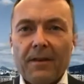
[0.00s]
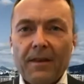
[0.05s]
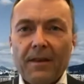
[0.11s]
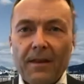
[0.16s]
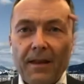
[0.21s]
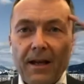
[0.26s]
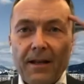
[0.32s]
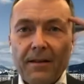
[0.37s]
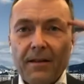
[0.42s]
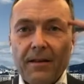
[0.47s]

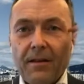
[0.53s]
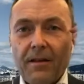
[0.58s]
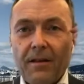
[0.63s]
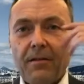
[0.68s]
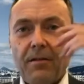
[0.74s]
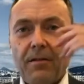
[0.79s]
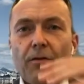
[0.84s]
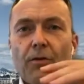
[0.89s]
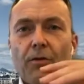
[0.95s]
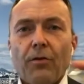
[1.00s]
That
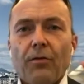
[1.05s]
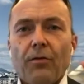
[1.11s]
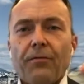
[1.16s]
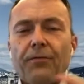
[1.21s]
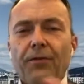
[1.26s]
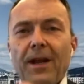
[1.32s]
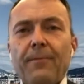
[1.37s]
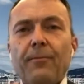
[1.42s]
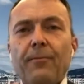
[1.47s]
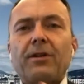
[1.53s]

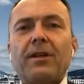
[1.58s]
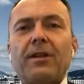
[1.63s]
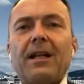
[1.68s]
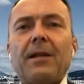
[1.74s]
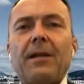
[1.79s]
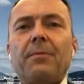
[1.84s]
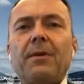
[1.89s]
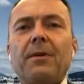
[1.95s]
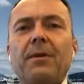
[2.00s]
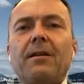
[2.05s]
framework that
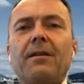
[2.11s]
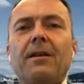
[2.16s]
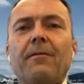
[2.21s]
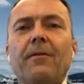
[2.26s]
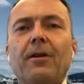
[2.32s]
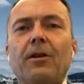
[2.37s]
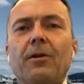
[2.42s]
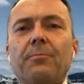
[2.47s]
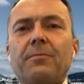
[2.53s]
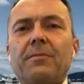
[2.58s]
had been
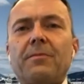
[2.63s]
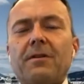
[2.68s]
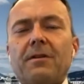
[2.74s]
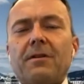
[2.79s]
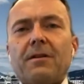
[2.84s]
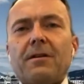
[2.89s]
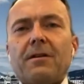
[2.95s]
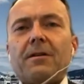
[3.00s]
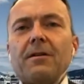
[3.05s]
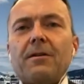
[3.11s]
developed
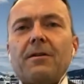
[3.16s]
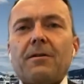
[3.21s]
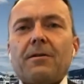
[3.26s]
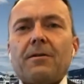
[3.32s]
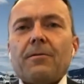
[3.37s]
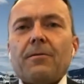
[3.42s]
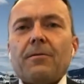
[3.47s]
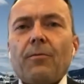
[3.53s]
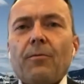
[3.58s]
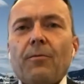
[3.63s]

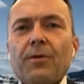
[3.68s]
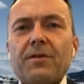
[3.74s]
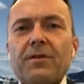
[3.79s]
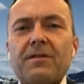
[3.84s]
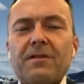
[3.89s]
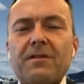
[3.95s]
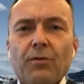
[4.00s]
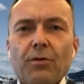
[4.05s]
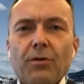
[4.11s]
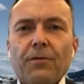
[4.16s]
was
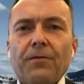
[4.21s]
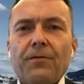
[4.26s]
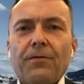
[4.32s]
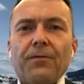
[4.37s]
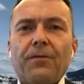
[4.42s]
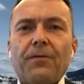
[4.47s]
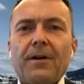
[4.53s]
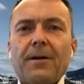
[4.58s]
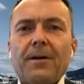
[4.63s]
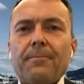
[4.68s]
sort of
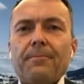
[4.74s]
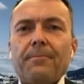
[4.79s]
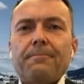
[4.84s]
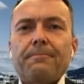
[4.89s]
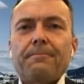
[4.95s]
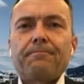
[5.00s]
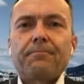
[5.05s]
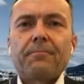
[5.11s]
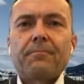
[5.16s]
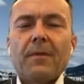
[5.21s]

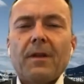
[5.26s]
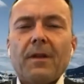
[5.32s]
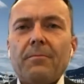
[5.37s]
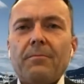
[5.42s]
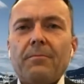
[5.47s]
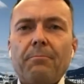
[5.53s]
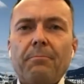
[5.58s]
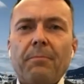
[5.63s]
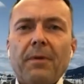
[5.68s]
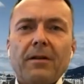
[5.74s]

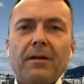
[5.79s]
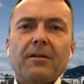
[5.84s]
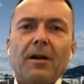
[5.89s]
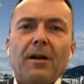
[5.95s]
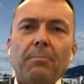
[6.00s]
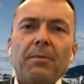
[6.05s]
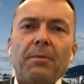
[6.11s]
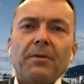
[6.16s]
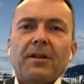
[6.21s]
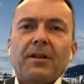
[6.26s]
built
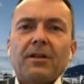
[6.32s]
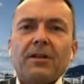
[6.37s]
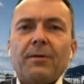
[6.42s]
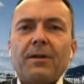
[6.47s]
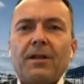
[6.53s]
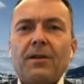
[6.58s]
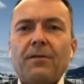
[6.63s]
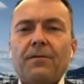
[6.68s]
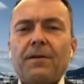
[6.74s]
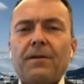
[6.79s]
up until
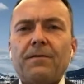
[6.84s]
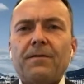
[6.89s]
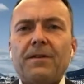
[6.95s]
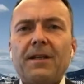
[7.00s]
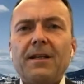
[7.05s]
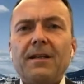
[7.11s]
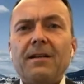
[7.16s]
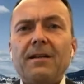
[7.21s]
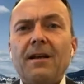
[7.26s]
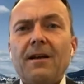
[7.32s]

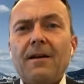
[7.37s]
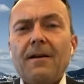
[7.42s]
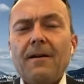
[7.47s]
2015.